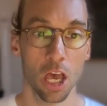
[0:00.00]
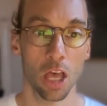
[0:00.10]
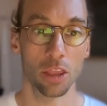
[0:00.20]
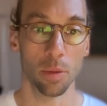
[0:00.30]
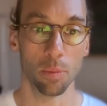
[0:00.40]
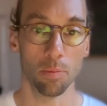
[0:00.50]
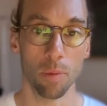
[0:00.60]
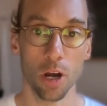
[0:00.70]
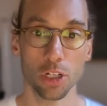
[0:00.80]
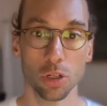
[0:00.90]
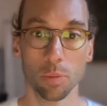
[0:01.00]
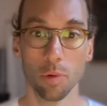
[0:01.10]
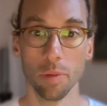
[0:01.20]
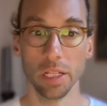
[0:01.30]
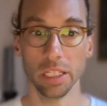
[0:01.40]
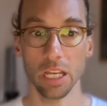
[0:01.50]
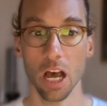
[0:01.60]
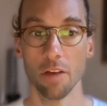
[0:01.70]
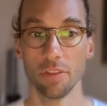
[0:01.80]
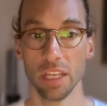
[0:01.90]
the marginal probability
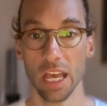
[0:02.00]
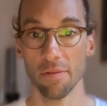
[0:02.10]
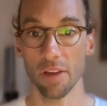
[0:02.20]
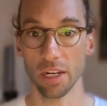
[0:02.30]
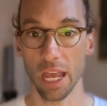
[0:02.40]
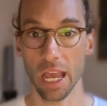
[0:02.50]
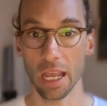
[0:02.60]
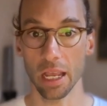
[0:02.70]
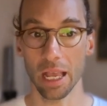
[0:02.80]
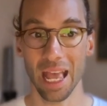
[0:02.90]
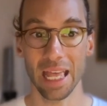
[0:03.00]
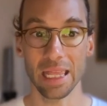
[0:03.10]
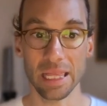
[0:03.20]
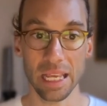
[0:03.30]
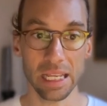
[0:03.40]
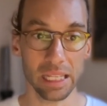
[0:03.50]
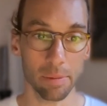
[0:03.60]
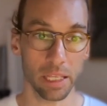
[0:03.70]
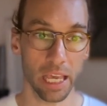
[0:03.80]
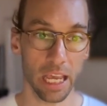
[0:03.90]
of the event A. And this
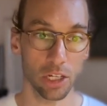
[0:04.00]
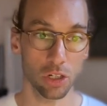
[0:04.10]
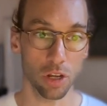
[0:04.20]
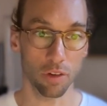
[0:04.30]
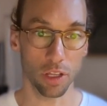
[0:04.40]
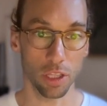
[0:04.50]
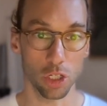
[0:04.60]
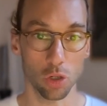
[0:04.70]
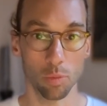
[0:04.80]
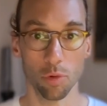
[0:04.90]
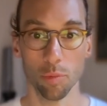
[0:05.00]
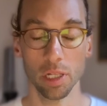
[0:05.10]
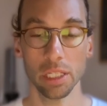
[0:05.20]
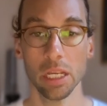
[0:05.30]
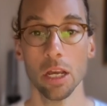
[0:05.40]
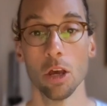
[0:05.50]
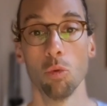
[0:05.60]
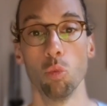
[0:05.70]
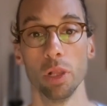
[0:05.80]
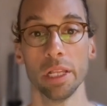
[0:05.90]
application of conditional probability
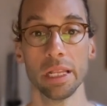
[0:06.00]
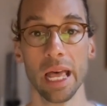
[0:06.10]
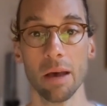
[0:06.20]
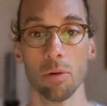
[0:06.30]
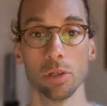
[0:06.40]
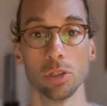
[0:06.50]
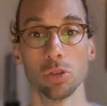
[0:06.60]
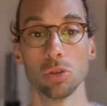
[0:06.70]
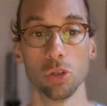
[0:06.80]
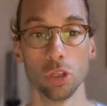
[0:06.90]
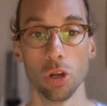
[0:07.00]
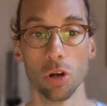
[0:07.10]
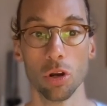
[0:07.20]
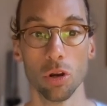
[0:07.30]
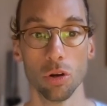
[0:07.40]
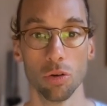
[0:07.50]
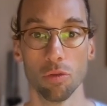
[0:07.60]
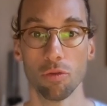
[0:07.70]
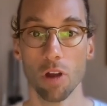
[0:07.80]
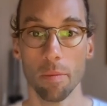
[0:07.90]
will allow us to learn
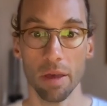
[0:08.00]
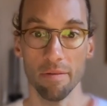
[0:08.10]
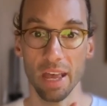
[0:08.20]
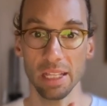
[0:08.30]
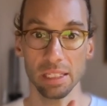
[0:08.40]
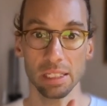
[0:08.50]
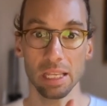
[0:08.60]
from events